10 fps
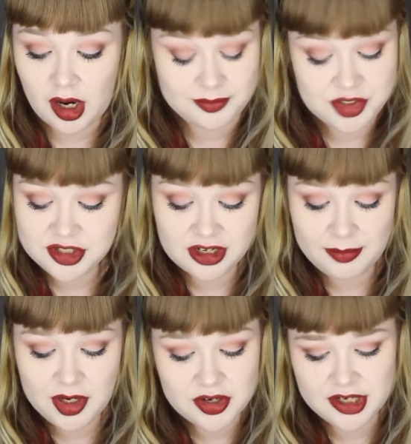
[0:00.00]
I'm just gonna
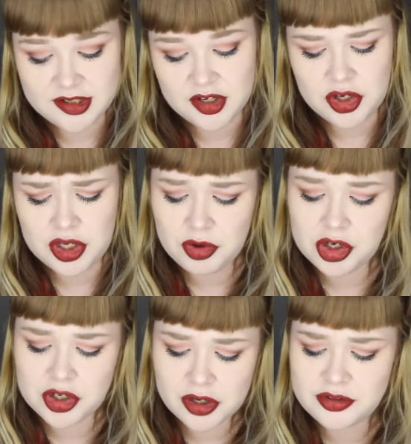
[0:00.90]
be honest, you
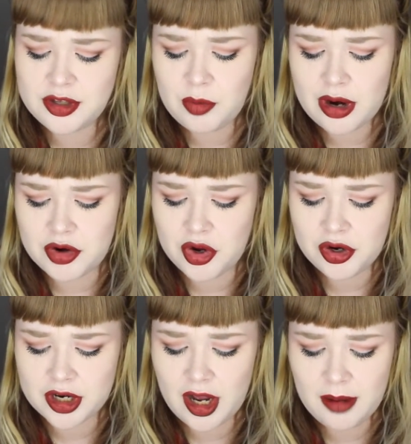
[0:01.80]
wanna go somewhere and
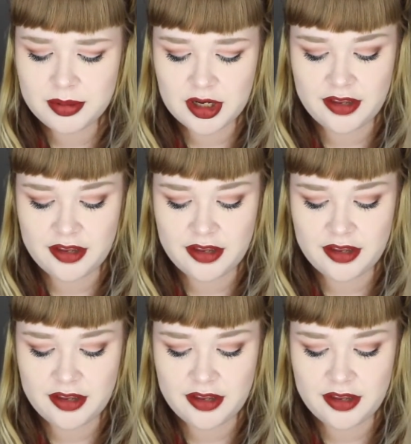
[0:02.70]
hook up?